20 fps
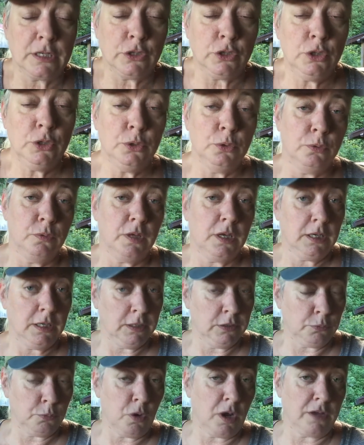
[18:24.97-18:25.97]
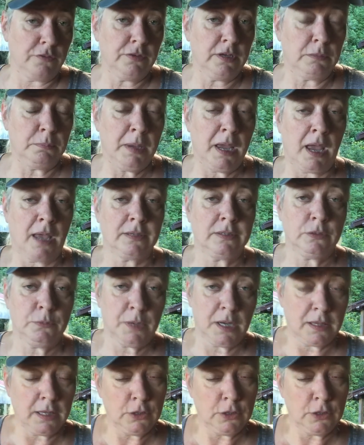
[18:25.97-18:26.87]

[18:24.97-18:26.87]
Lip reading: knew that his wife had passed away,